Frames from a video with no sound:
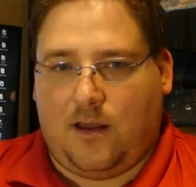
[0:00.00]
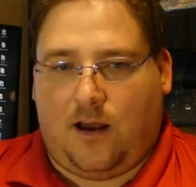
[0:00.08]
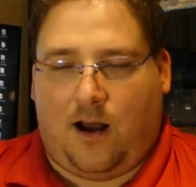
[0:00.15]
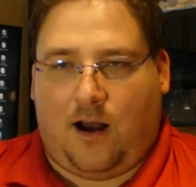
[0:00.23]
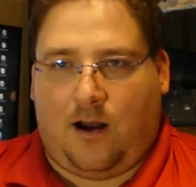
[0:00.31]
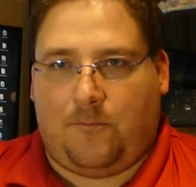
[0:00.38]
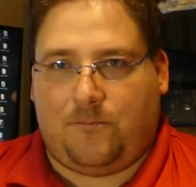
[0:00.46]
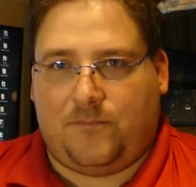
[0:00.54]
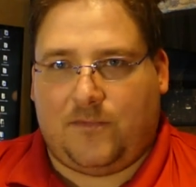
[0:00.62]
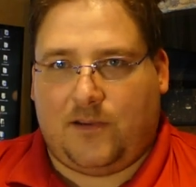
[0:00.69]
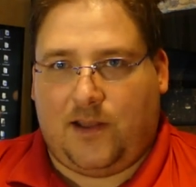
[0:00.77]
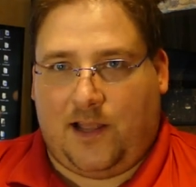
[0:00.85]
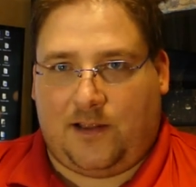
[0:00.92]
Um,
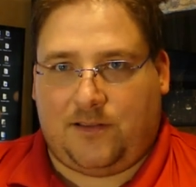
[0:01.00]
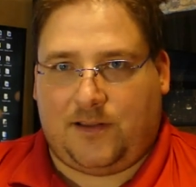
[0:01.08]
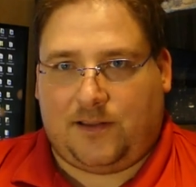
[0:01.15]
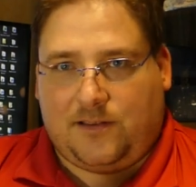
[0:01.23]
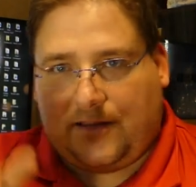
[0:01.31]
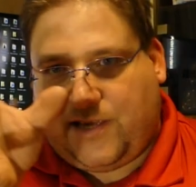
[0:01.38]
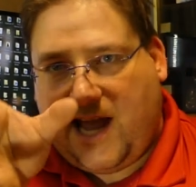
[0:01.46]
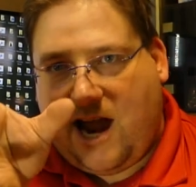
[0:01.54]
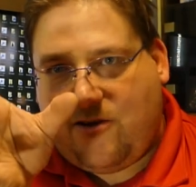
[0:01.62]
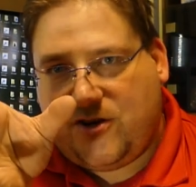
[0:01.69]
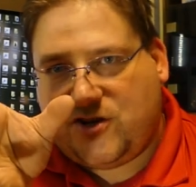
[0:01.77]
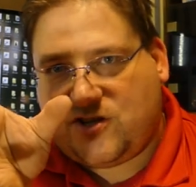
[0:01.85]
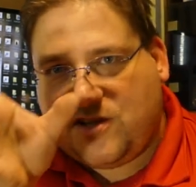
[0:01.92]
and the, the
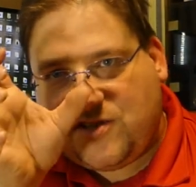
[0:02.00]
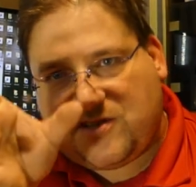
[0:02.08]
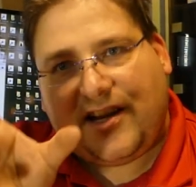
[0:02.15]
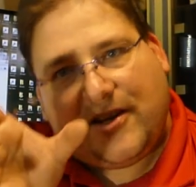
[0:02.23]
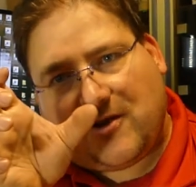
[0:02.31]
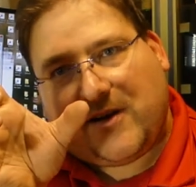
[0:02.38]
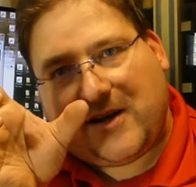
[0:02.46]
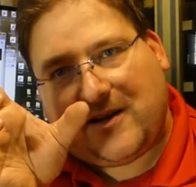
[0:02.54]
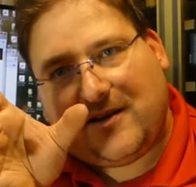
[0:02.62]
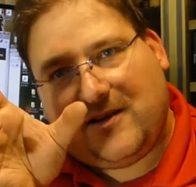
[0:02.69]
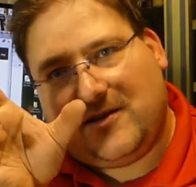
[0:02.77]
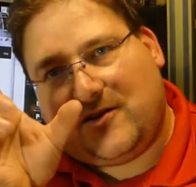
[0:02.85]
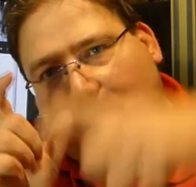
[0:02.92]
carriage, center it.
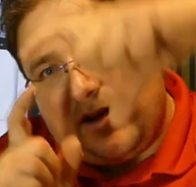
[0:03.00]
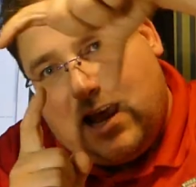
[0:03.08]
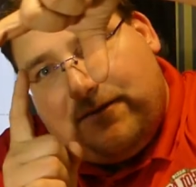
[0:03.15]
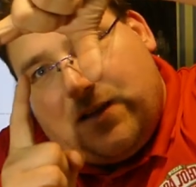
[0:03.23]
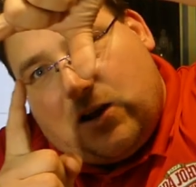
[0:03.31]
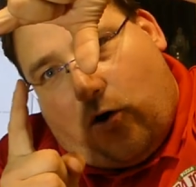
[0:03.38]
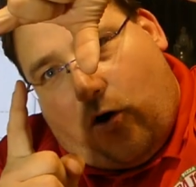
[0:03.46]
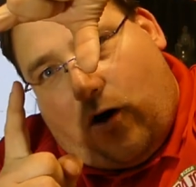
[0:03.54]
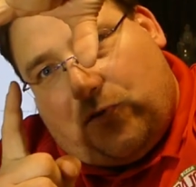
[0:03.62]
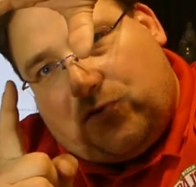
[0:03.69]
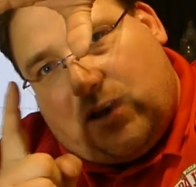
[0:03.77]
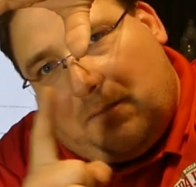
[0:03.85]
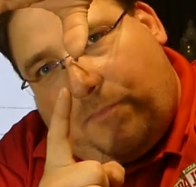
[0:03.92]
Don't have that
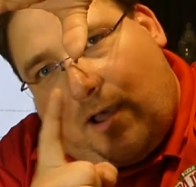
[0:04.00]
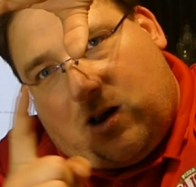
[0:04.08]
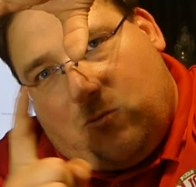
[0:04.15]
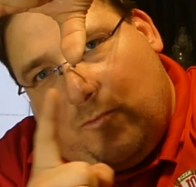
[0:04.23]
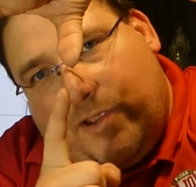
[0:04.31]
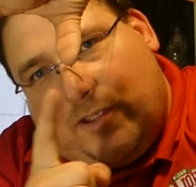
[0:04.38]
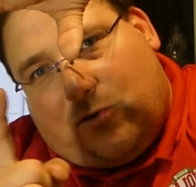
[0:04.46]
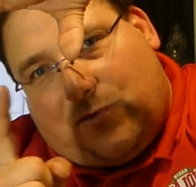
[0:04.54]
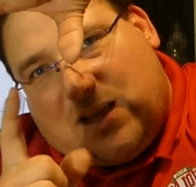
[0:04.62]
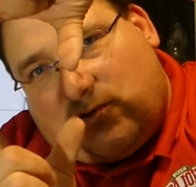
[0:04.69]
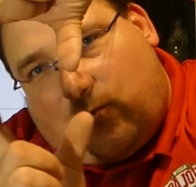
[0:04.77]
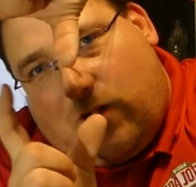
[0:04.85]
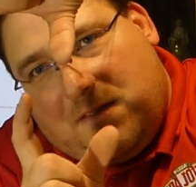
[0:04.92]
offset bottom wheel.
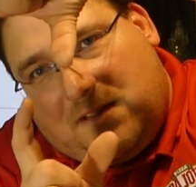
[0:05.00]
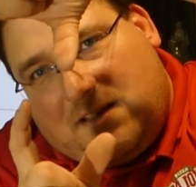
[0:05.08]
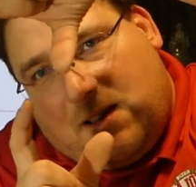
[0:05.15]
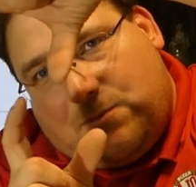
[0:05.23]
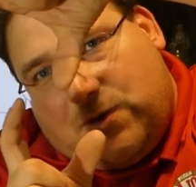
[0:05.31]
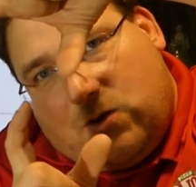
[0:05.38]
That's why the damn